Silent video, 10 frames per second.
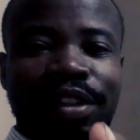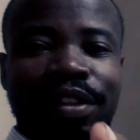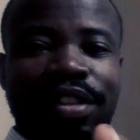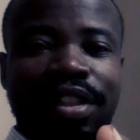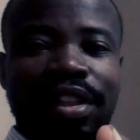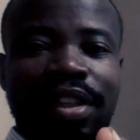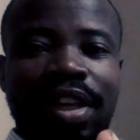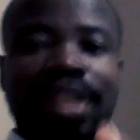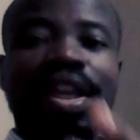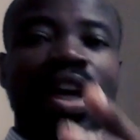You see,
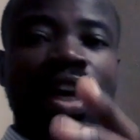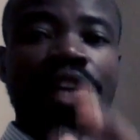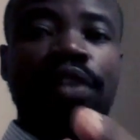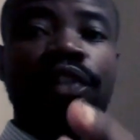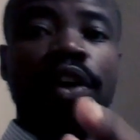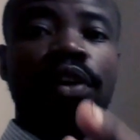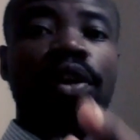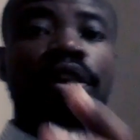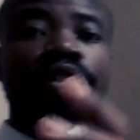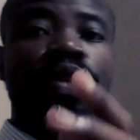the hand of God
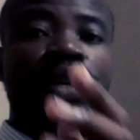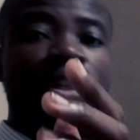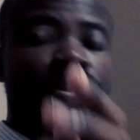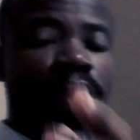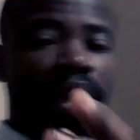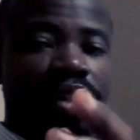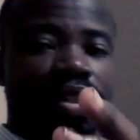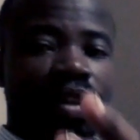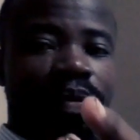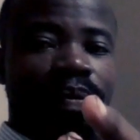also is
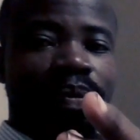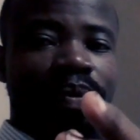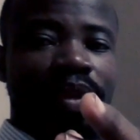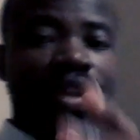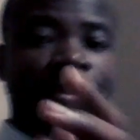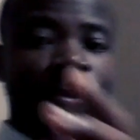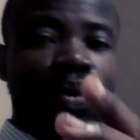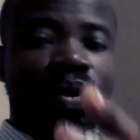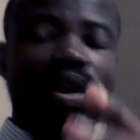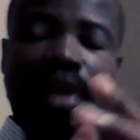what? Is
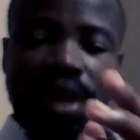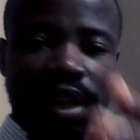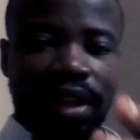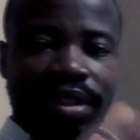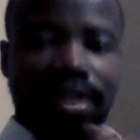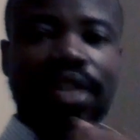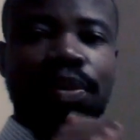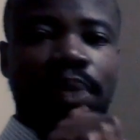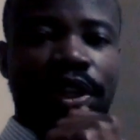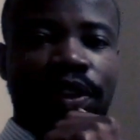who? Is the
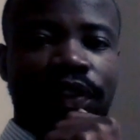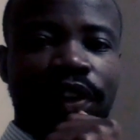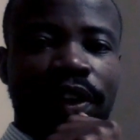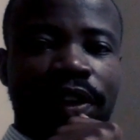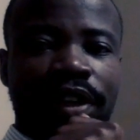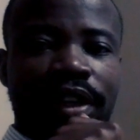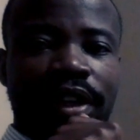Spirit of God.